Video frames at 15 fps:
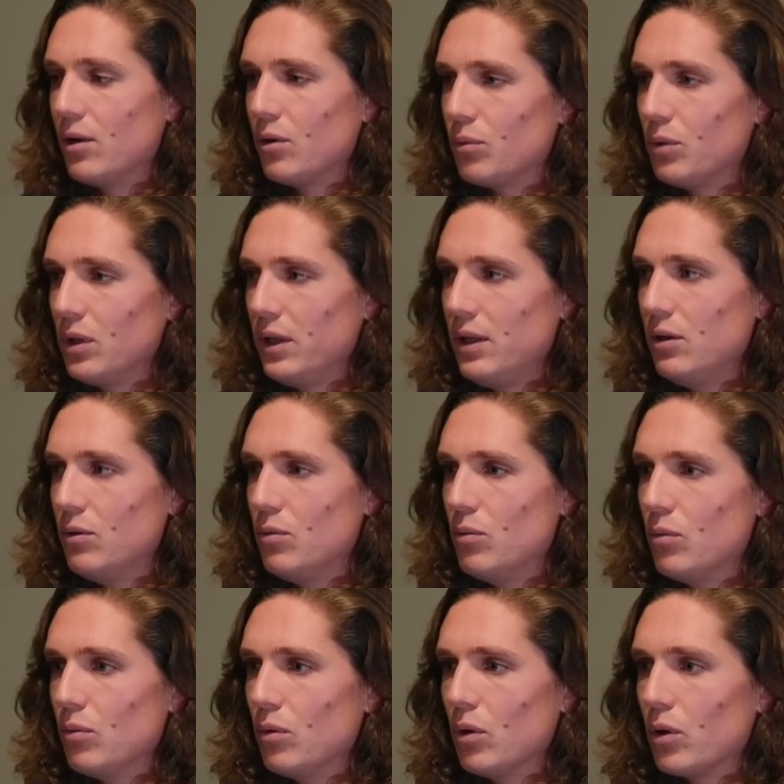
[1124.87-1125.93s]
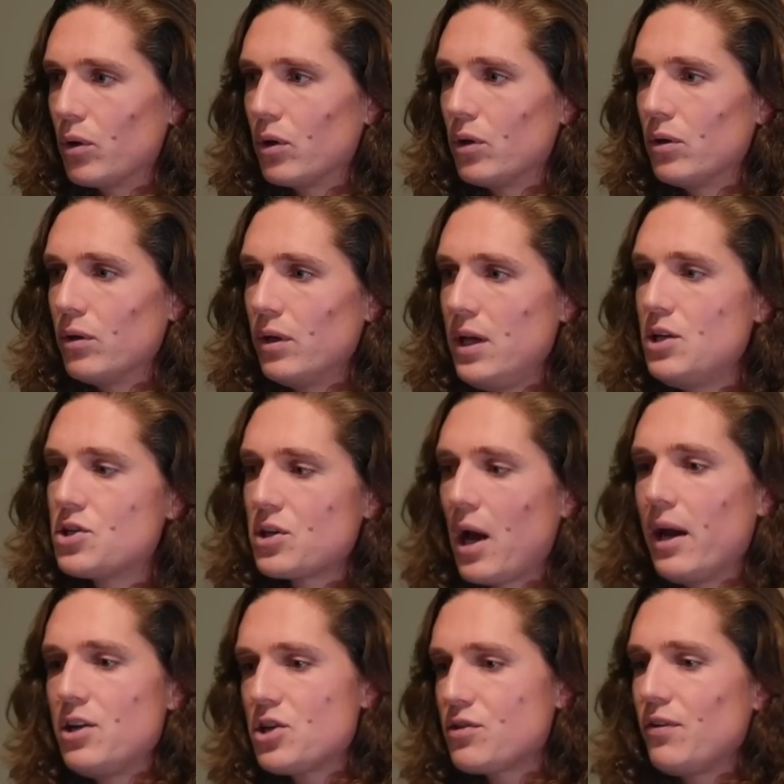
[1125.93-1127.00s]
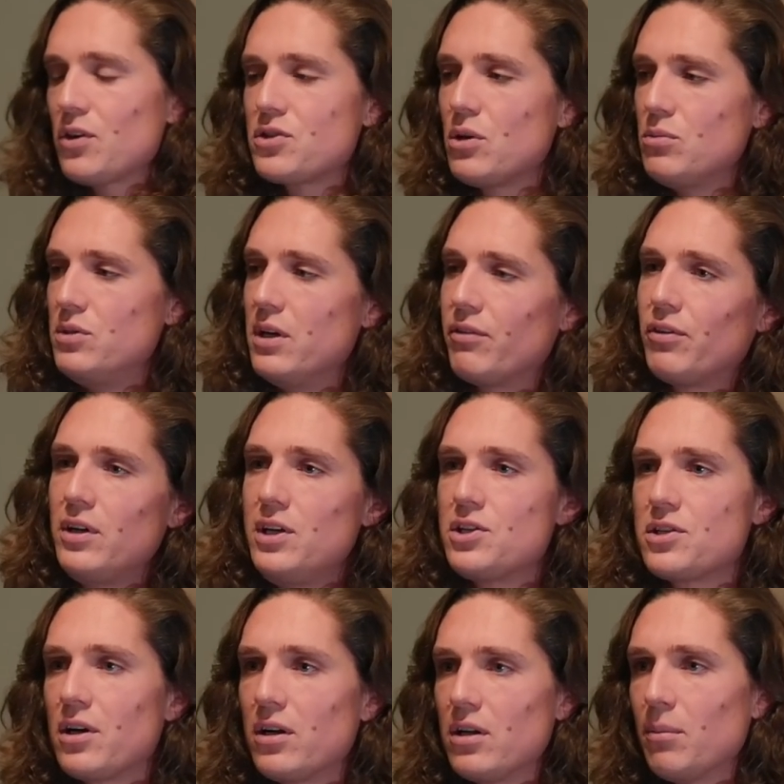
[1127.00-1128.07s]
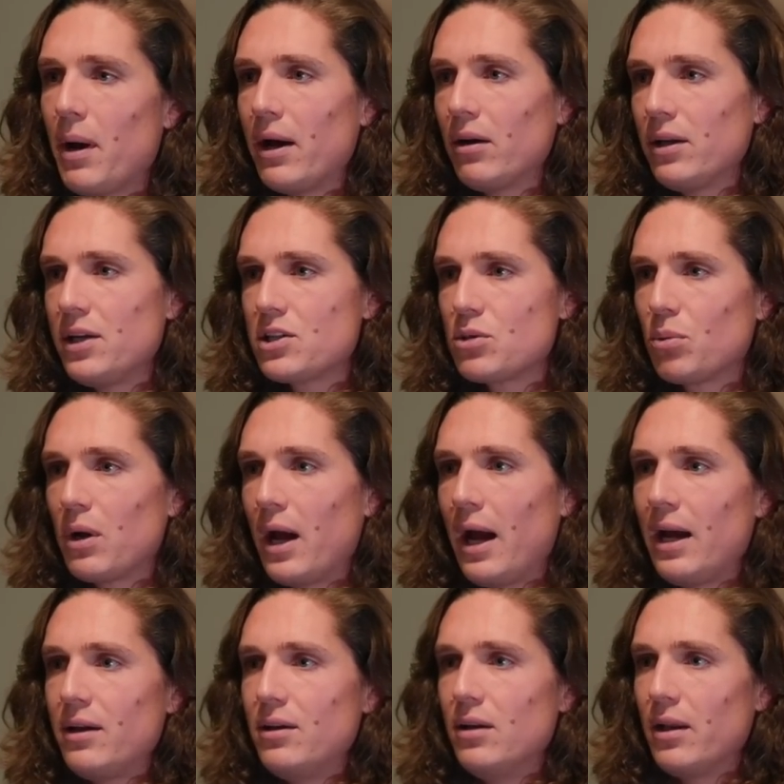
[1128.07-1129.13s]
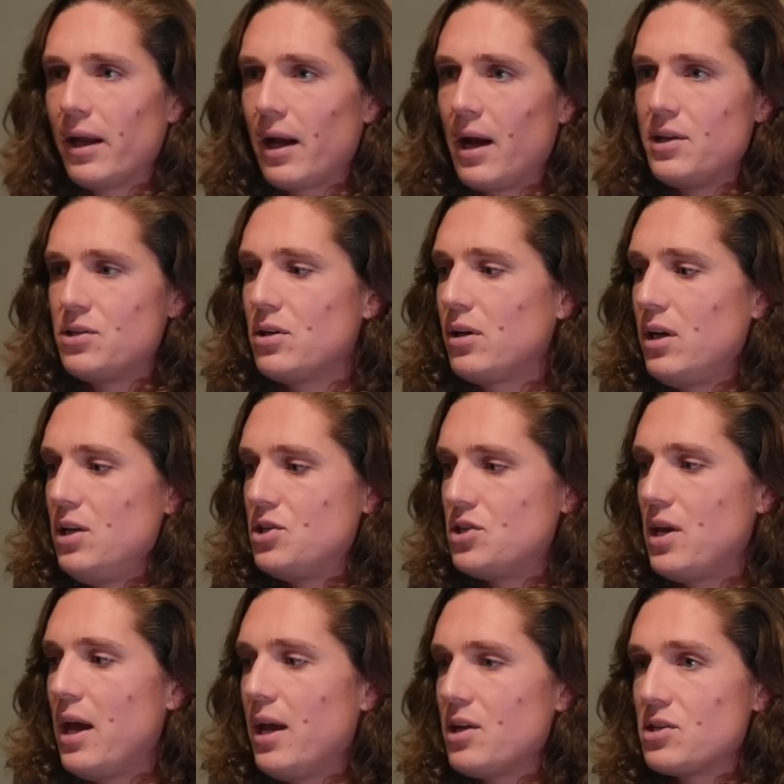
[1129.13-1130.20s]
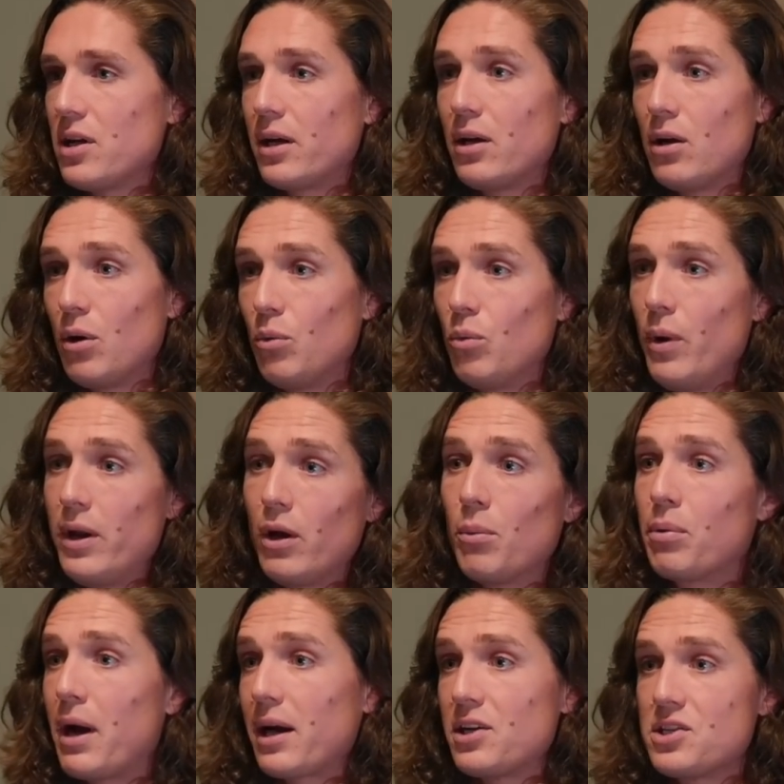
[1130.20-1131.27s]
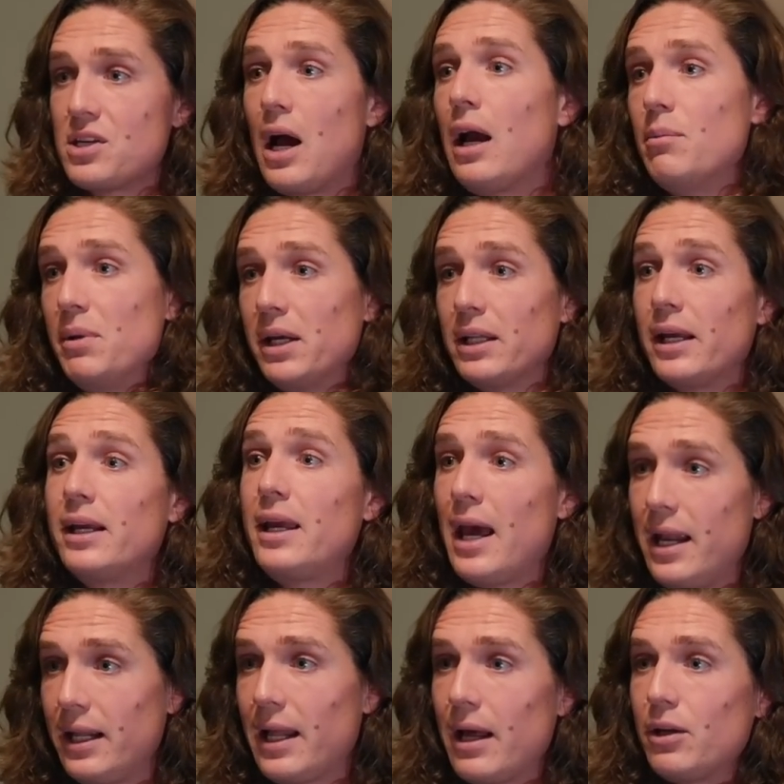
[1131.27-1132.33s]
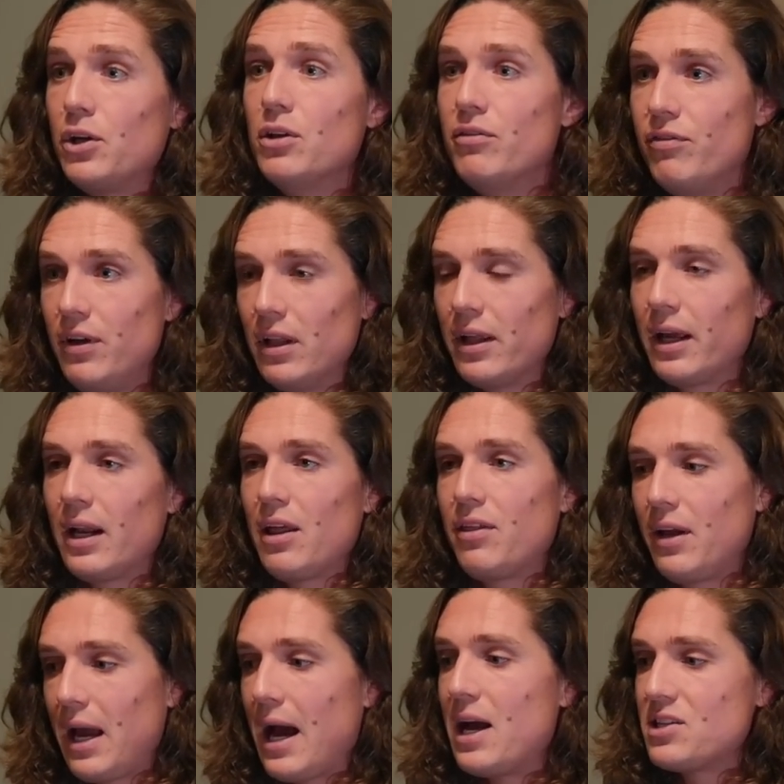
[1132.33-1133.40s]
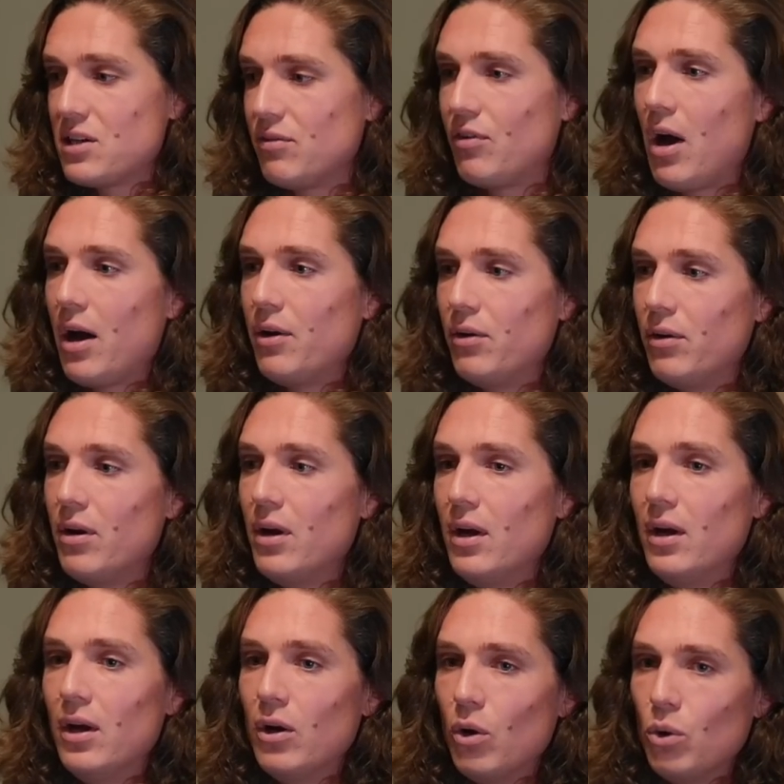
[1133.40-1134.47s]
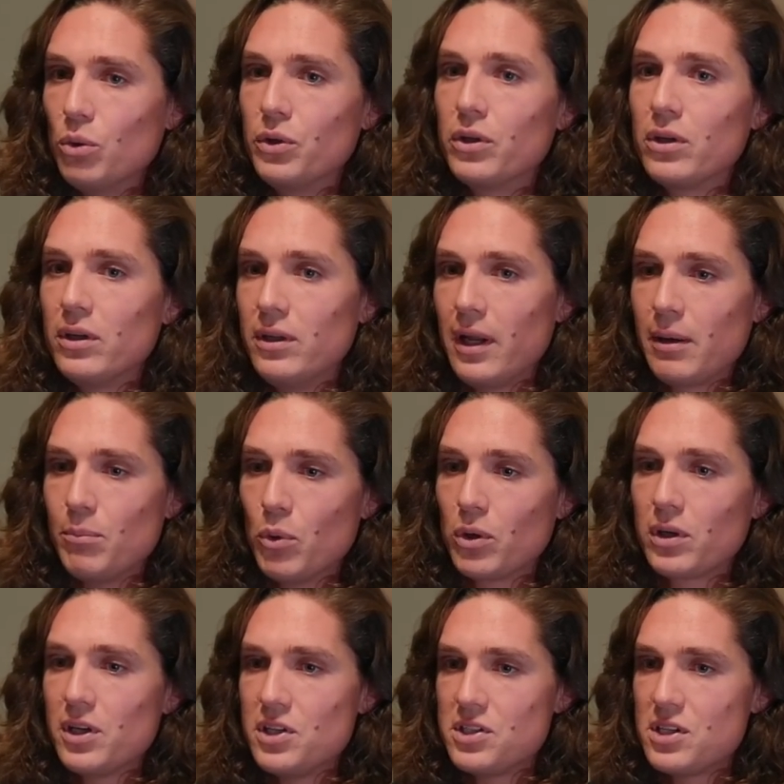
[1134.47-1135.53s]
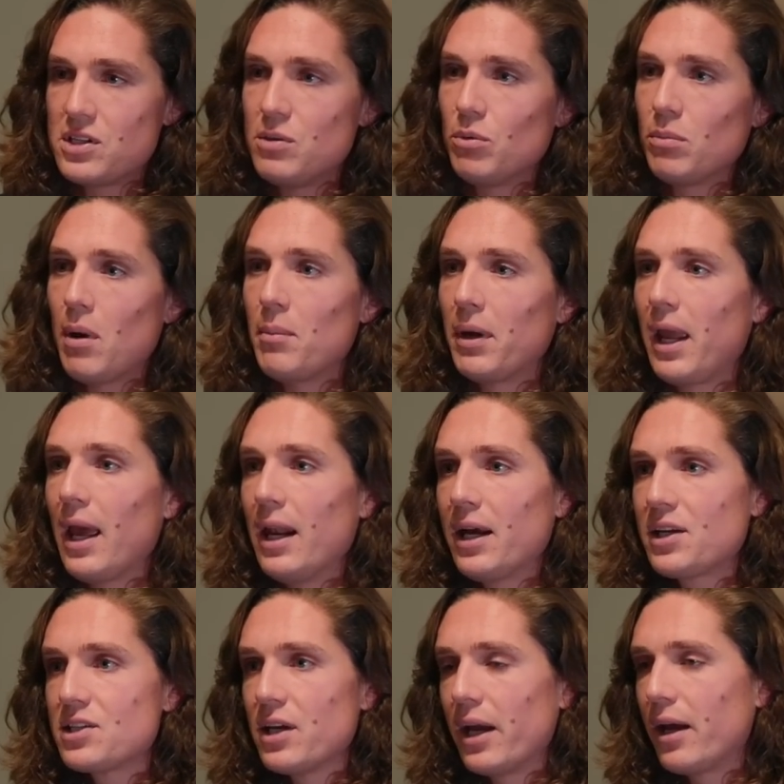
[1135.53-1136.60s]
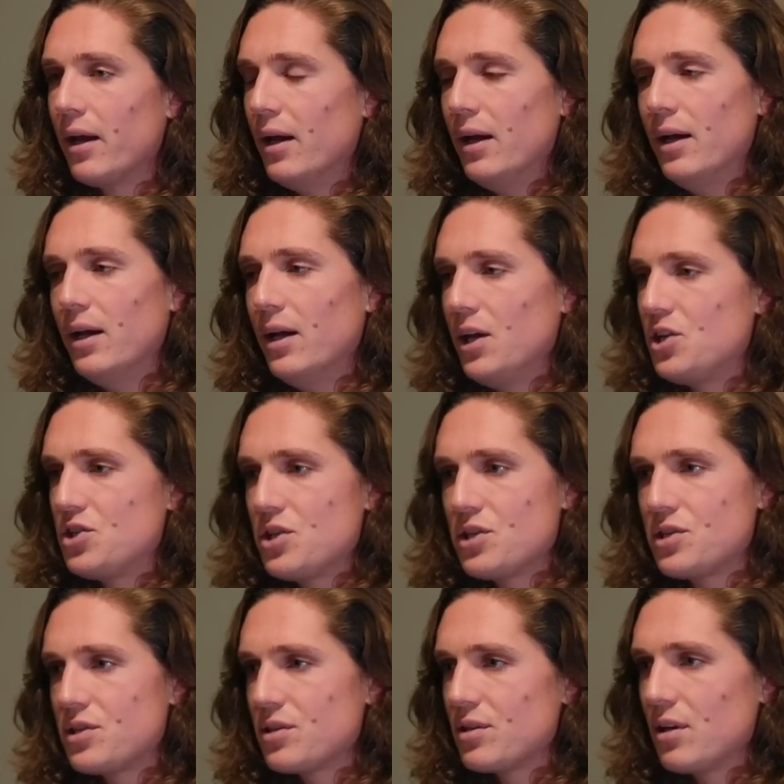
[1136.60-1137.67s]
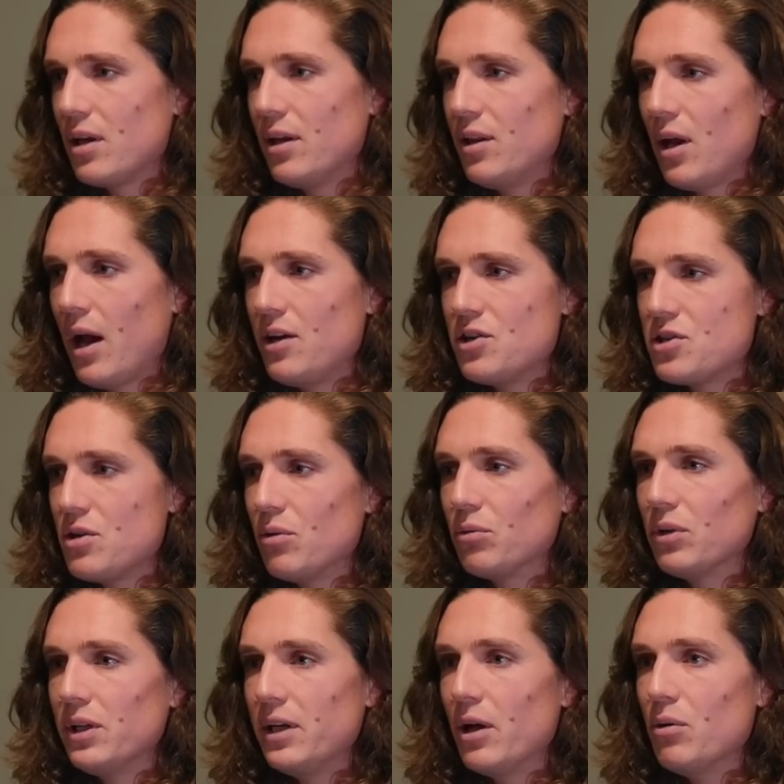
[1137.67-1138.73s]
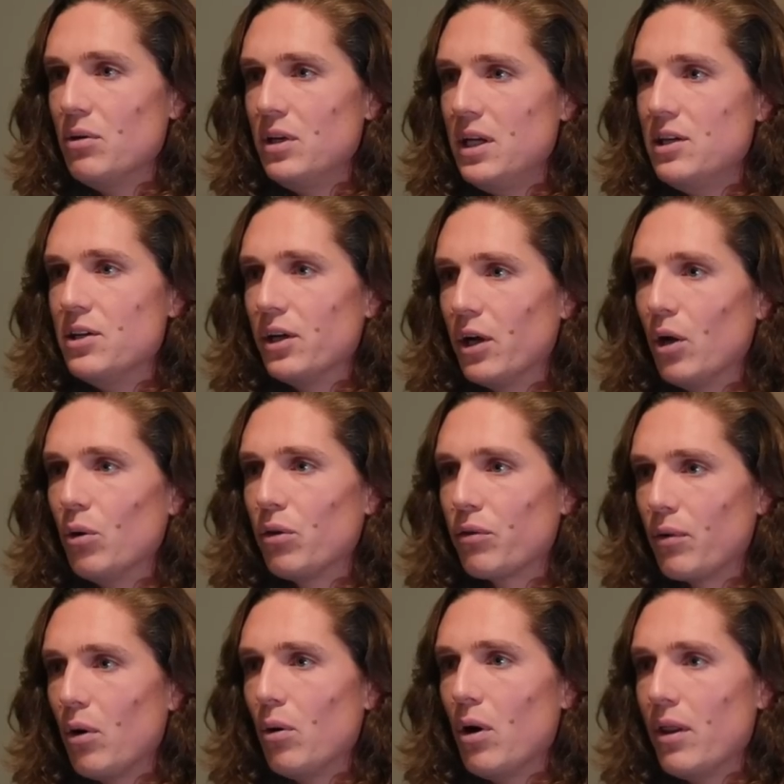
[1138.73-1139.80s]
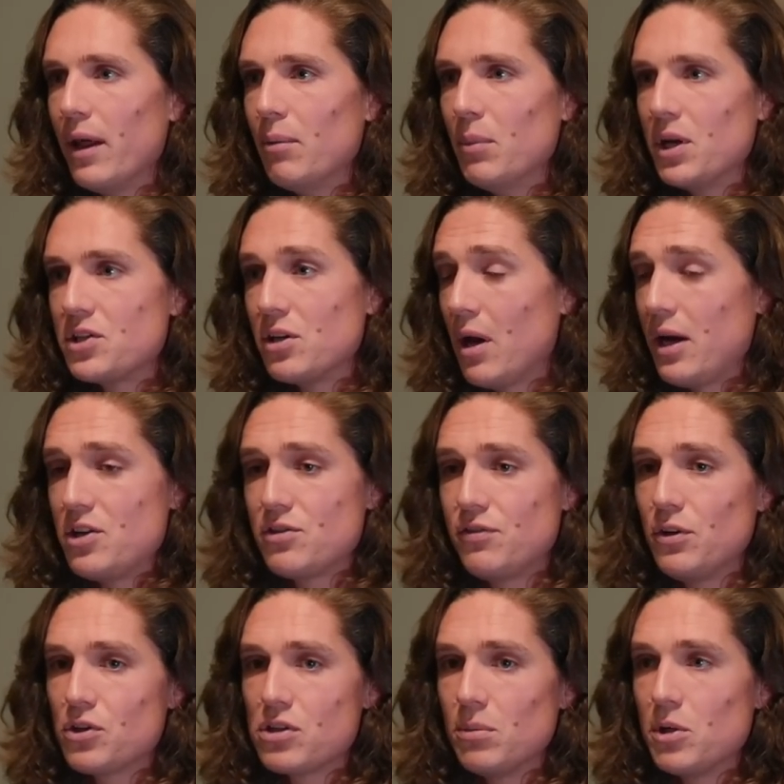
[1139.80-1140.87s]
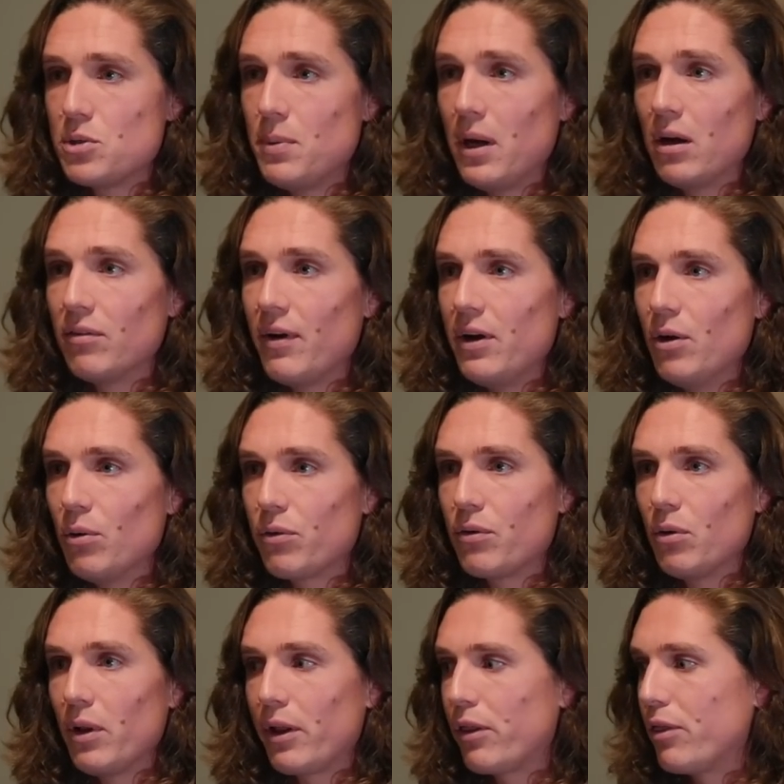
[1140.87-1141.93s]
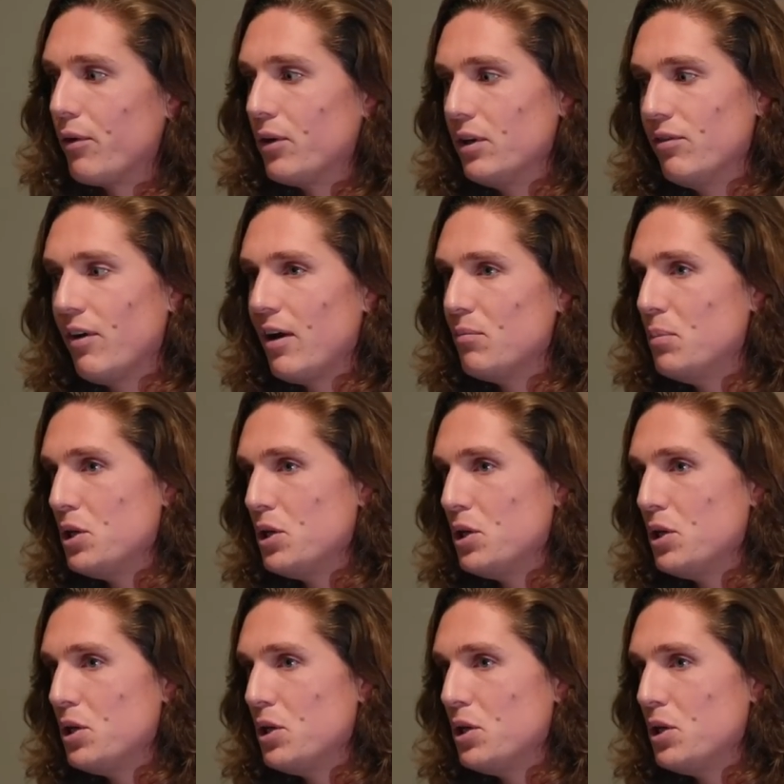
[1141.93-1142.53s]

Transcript: really learn each I just felt so different each start in the minor leagues to where I had like I took each day as like a way to go practice timing and like getting that good feeling. Gotcha. I think as I've gotten older and like more consistent with my mechanics, like it's just I just don't really go need to go throw all that much, and I just feel so much better if I don't throw like thirty-five